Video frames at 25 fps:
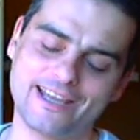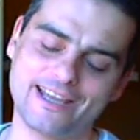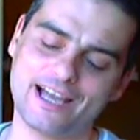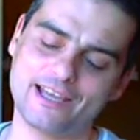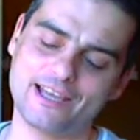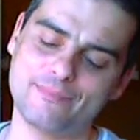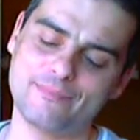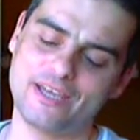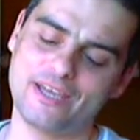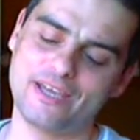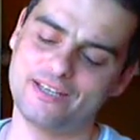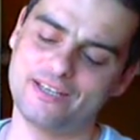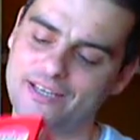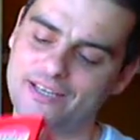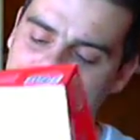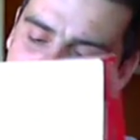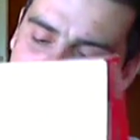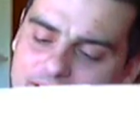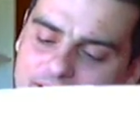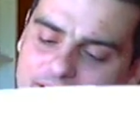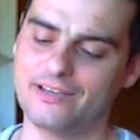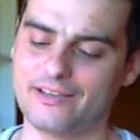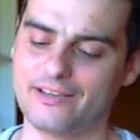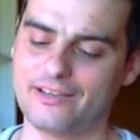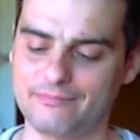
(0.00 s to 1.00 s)
made
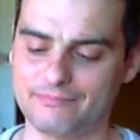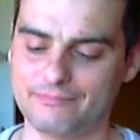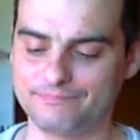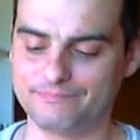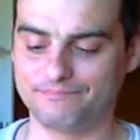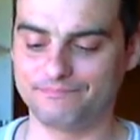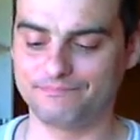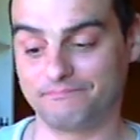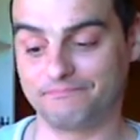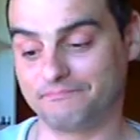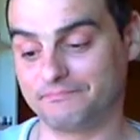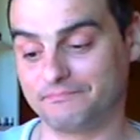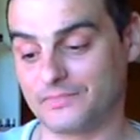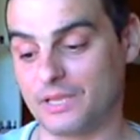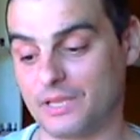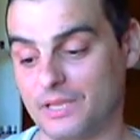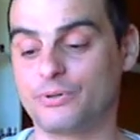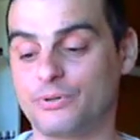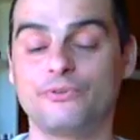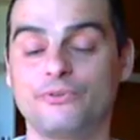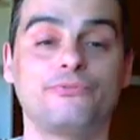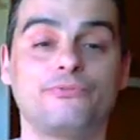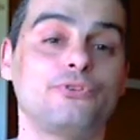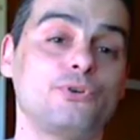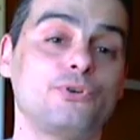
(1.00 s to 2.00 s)
a
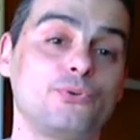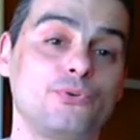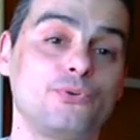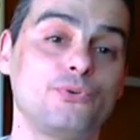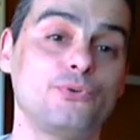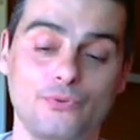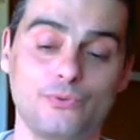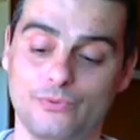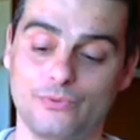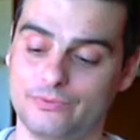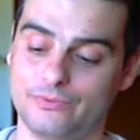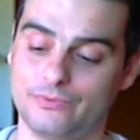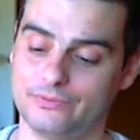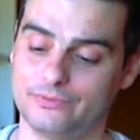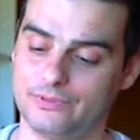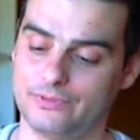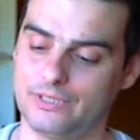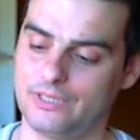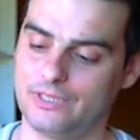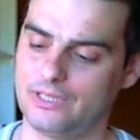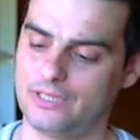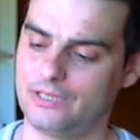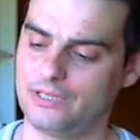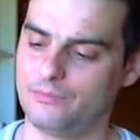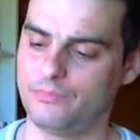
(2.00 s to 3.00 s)
preview
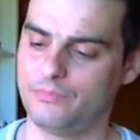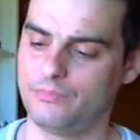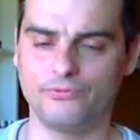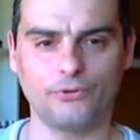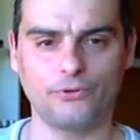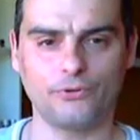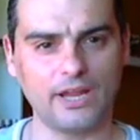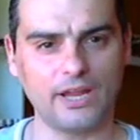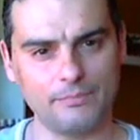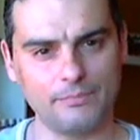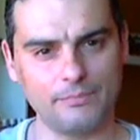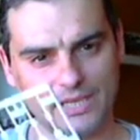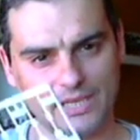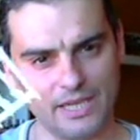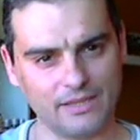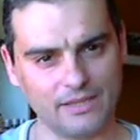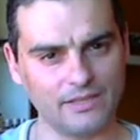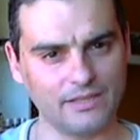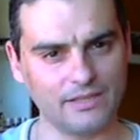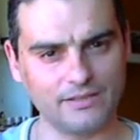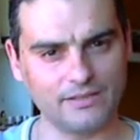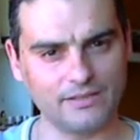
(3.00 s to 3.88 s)
before I begin in